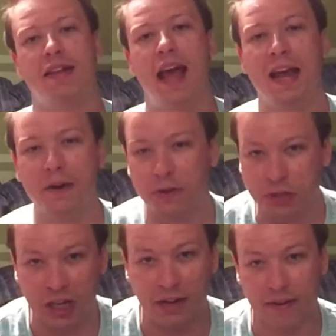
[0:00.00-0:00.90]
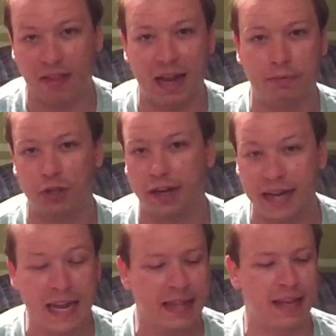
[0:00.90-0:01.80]
Zdeno Chara slap
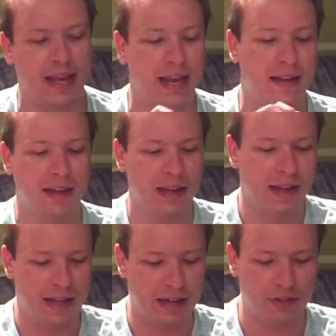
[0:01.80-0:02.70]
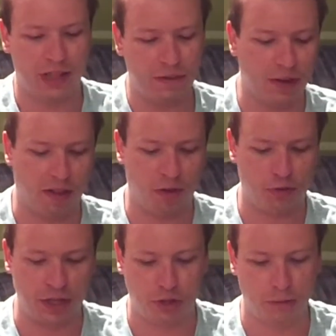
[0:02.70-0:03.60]
shot in the head. He had to leave in a
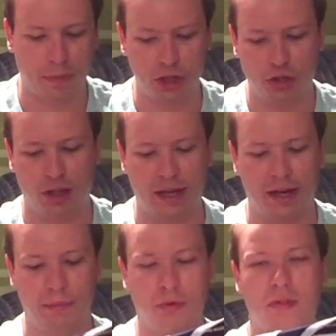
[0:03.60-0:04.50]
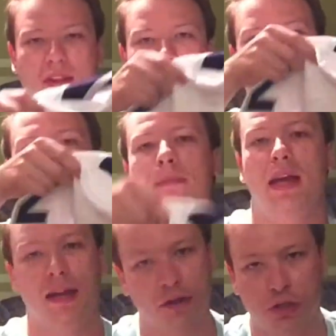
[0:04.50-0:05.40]
stretcher. Montreal ended up losing that game
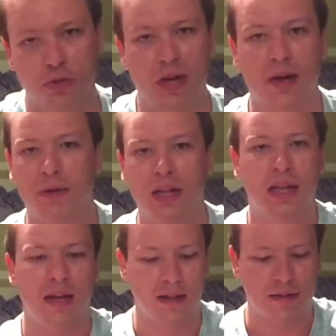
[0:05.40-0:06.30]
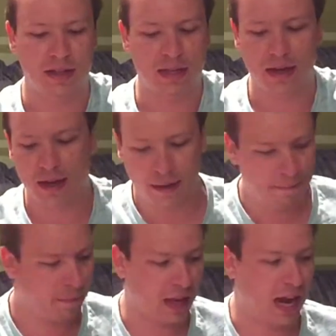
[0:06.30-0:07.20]
in a shootout. The
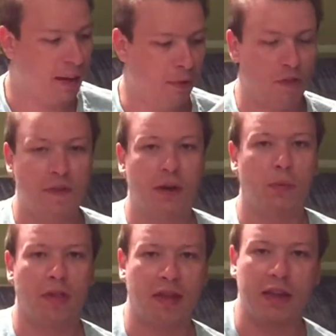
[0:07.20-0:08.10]
um, atmosphere was